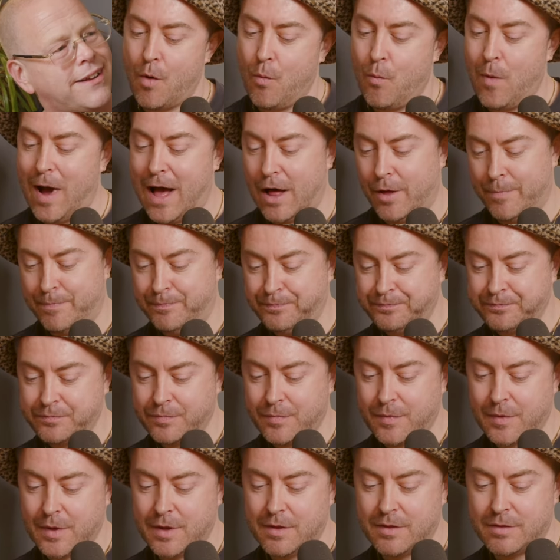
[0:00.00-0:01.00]
Well,
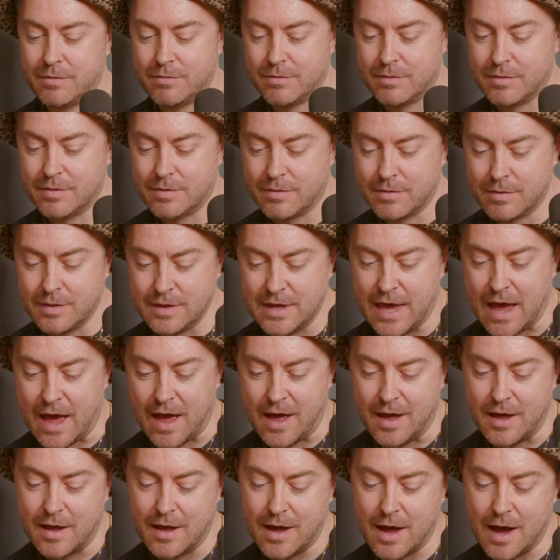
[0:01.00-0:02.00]
yeah,
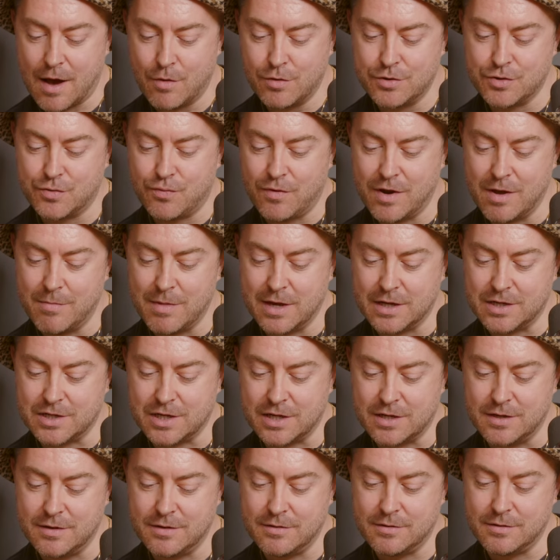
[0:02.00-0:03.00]
I was
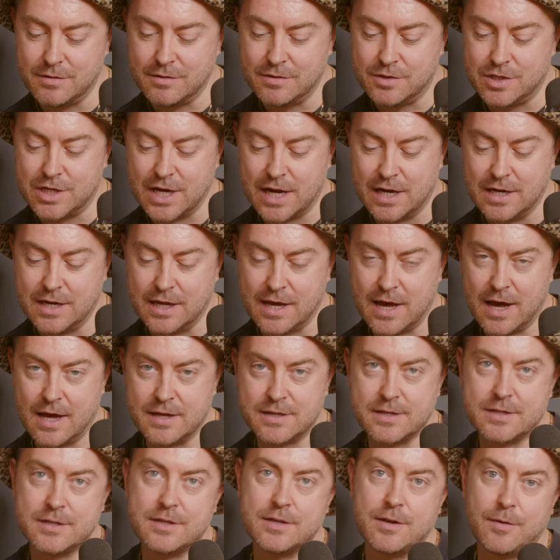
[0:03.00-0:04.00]
remixing
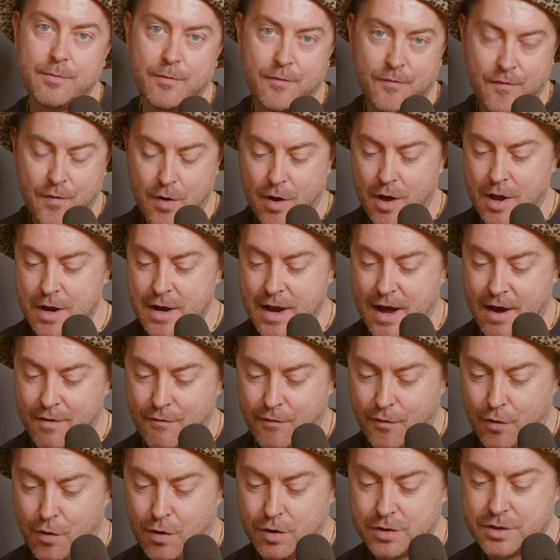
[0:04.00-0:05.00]
JDS for Night
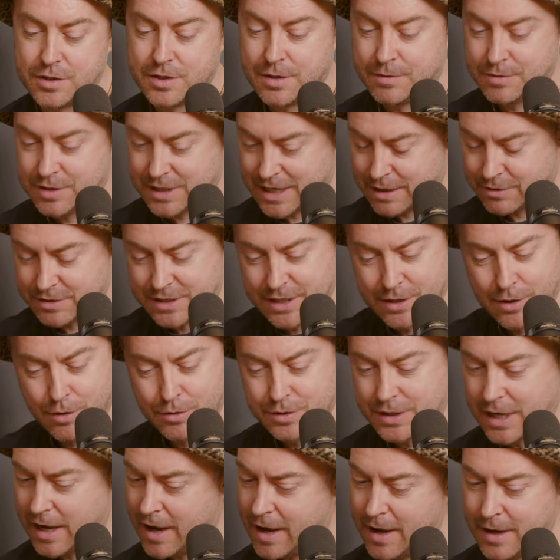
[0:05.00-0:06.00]
Force. Shout out to those
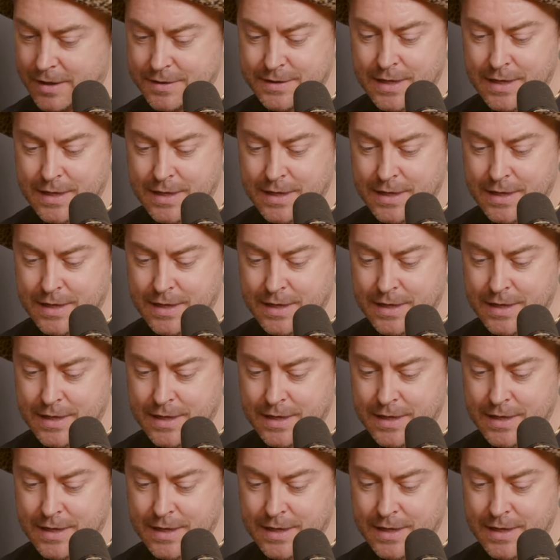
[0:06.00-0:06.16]
guys.